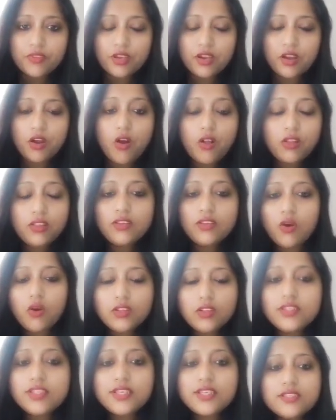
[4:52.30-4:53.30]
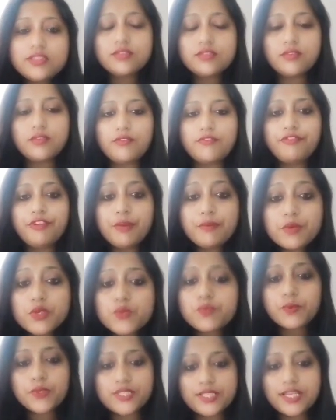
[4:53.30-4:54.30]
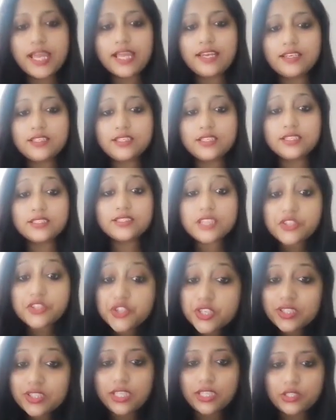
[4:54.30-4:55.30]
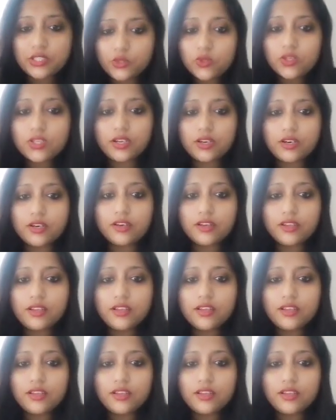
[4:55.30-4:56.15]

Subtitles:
All these famous personalities, Sachin Tendulkar.